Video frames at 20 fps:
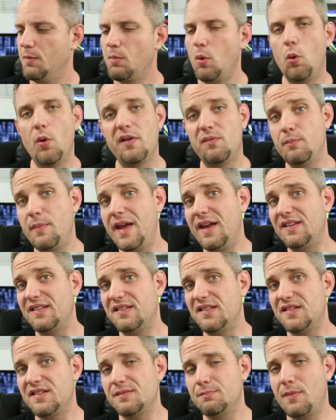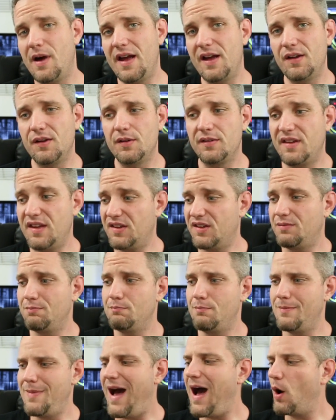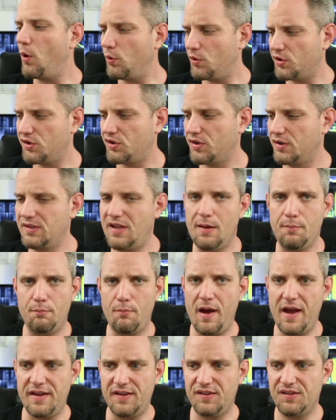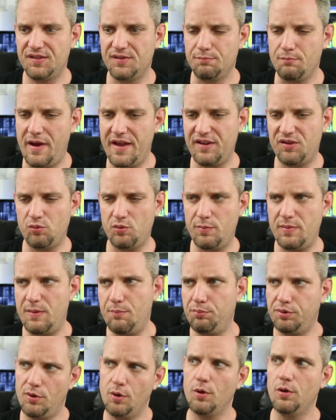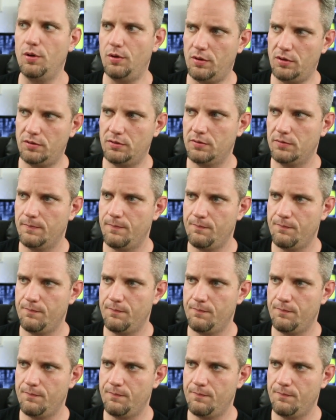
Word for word: But what makes this, my, this mouse, not mice, mice would be plural,